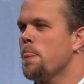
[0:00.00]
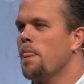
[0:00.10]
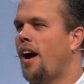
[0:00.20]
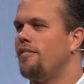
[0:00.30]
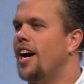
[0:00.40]

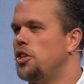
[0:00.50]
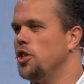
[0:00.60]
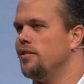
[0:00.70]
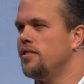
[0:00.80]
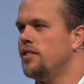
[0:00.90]
I've got you.
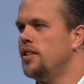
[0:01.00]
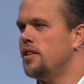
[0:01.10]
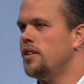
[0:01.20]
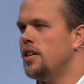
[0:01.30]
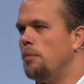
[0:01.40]

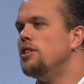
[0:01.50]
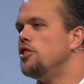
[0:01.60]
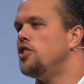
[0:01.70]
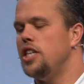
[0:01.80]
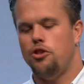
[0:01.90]
I'm going to
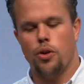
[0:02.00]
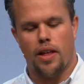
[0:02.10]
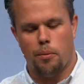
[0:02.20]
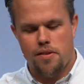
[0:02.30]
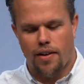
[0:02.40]
see to it
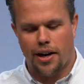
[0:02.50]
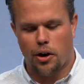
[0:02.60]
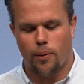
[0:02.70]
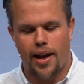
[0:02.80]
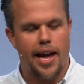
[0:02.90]
that we find
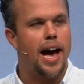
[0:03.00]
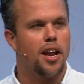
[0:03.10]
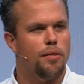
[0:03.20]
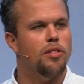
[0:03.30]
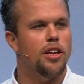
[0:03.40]
our way out
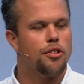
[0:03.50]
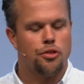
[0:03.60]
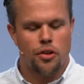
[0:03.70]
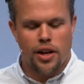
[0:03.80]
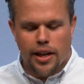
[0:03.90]
of
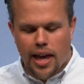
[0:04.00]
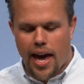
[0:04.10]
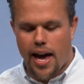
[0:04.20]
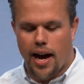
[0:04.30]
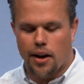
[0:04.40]
this
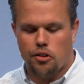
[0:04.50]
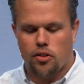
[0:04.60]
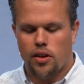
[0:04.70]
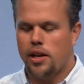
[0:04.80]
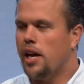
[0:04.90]

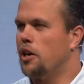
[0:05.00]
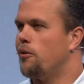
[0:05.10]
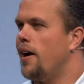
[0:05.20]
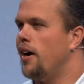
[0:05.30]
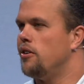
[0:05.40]
chaos and
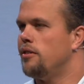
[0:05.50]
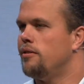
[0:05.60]
crowd.